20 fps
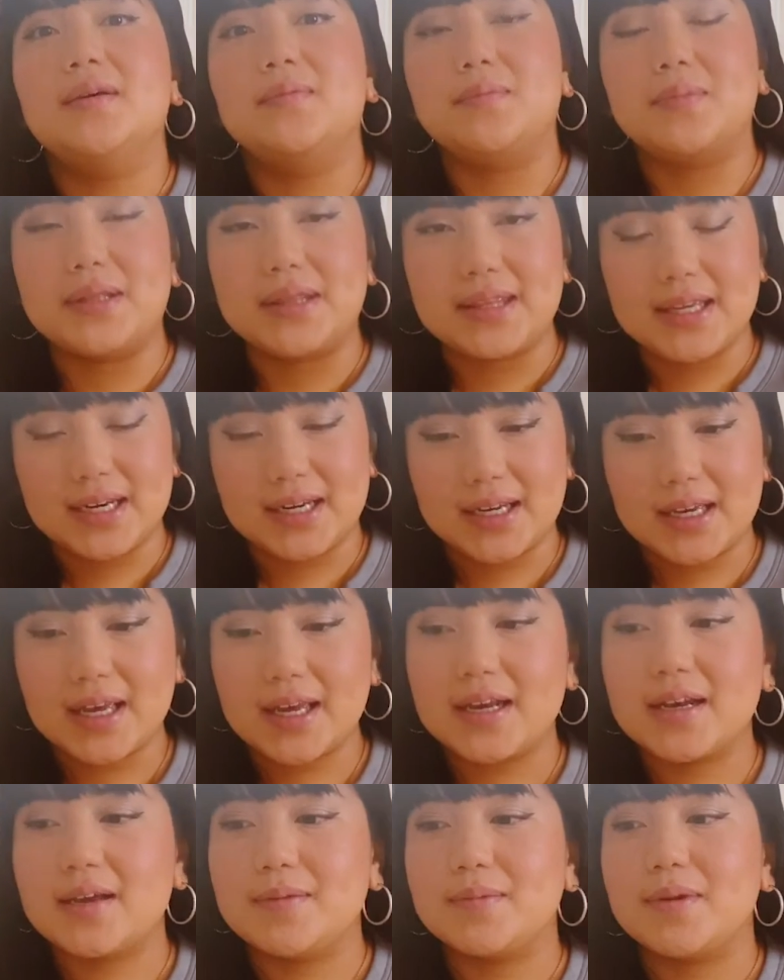But then
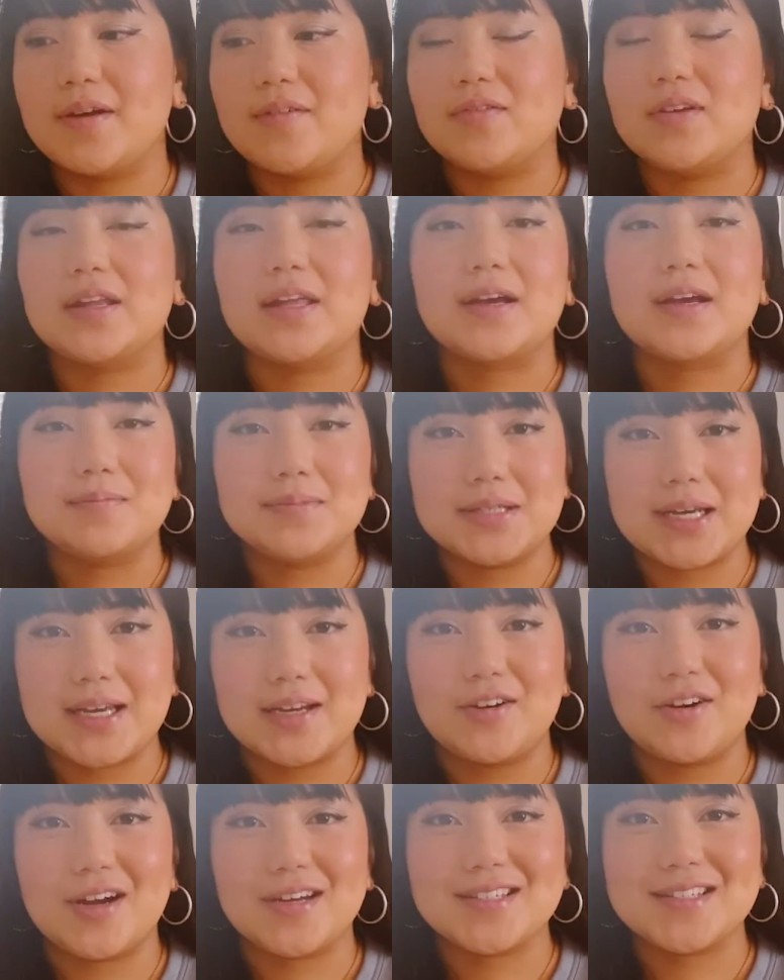again, I feel like I'm
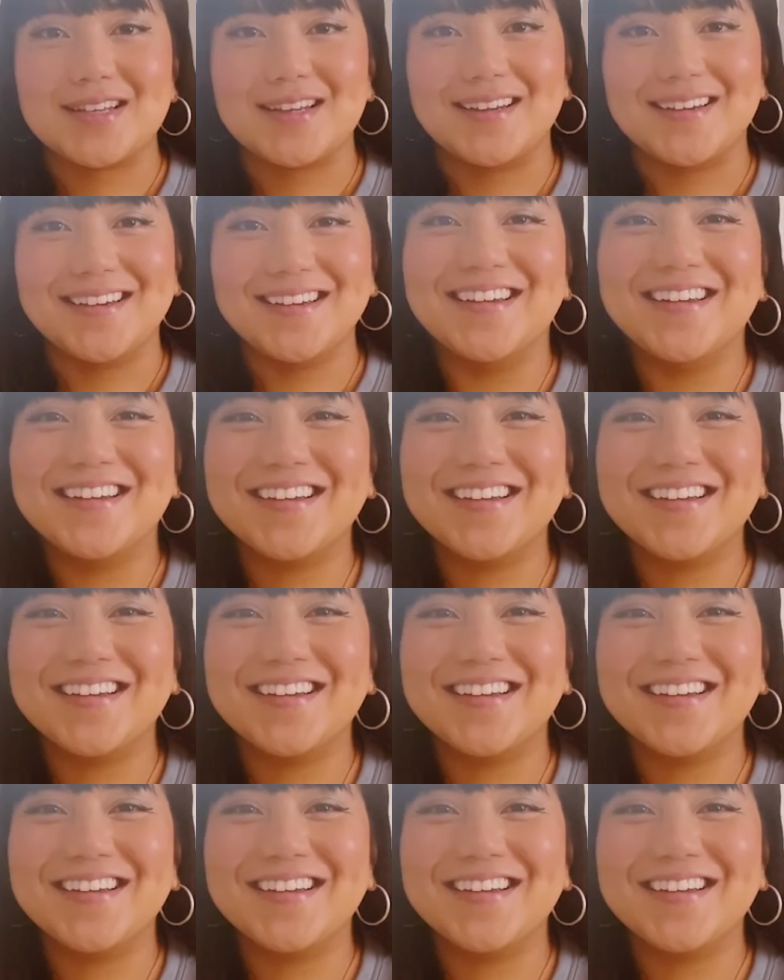digressing.